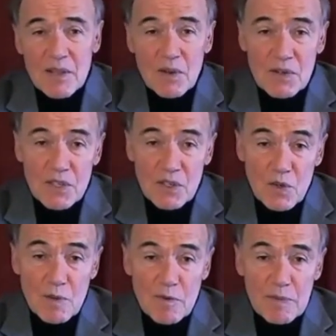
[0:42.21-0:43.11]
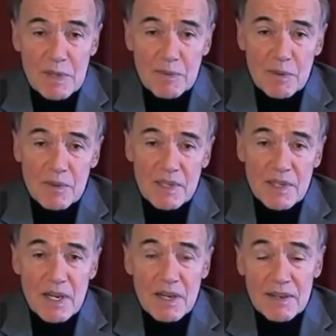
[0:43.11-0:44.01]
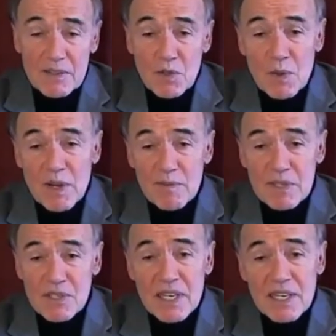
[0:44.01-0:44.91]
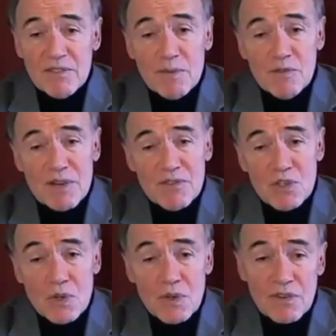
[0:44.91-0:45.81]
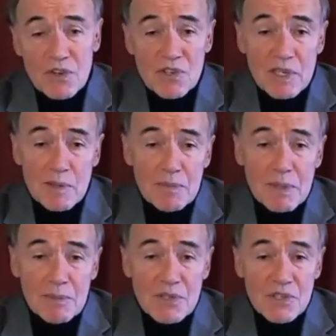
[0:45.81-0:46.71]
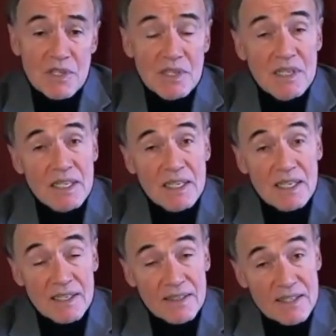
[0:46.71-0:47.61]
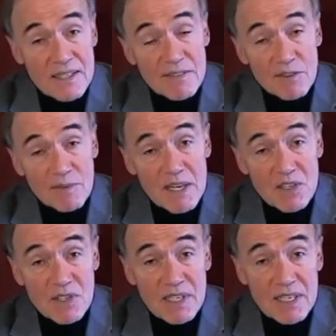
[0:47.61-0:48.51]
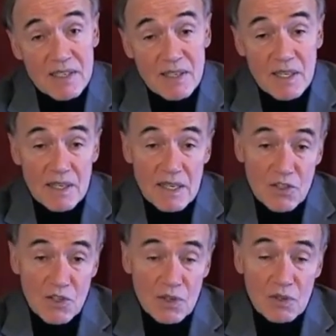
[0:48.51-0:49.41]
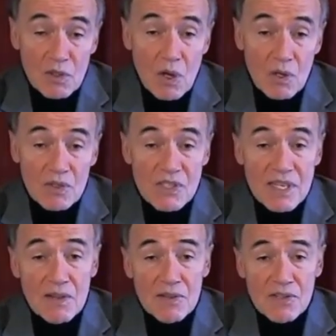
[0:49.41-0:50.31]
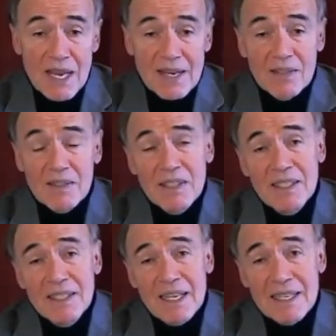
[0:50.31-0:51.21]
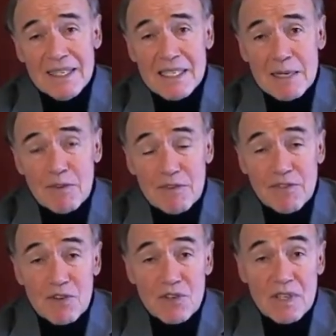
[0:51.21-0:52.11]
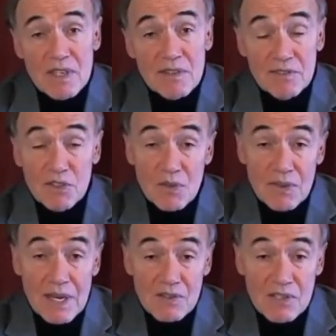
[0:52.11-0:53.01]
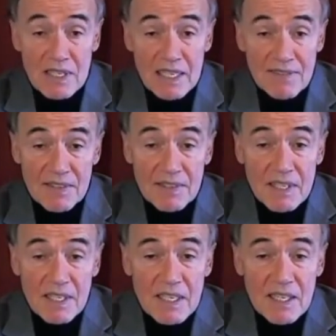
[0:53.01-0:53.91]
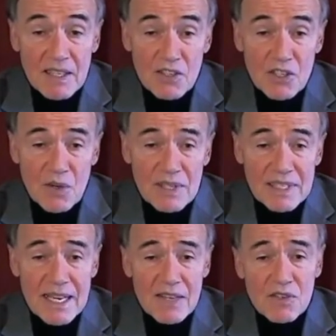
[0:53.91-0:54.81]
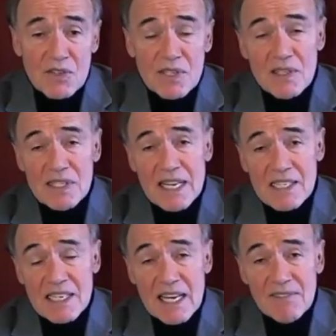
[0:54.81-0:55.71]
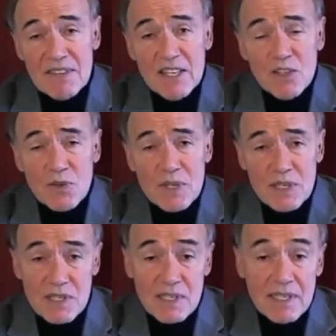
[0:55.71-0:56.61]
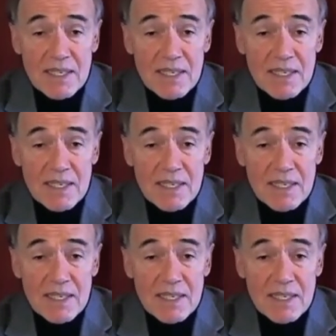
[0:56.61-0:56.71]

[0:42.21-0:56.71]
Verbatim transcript: There is a group of people uh, who have been studying from Jefferson University that published uh, this information in a, a journal called Cell Cycle on December first of two thousand eleven that showed that cancer cells actually have increased